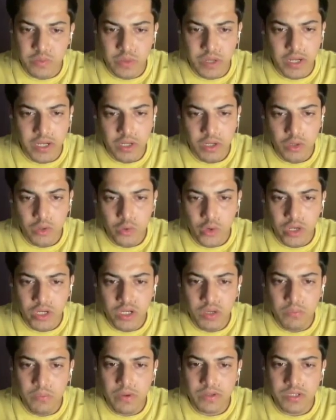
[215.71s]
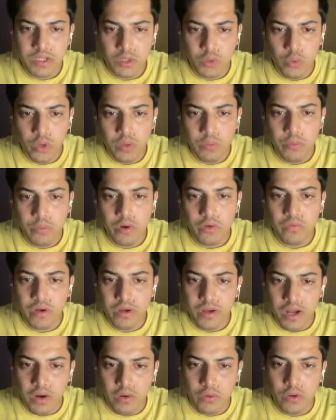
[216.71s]
made 20% quick
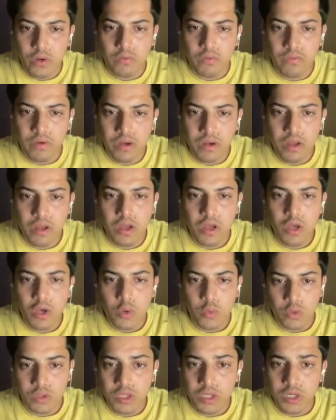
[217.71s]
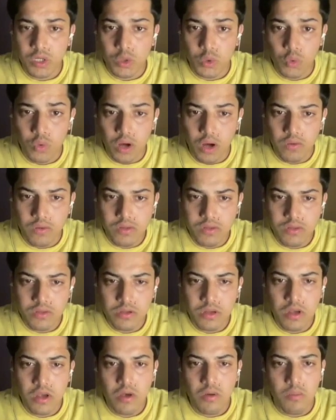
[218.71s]
profit out of it within 2 hours.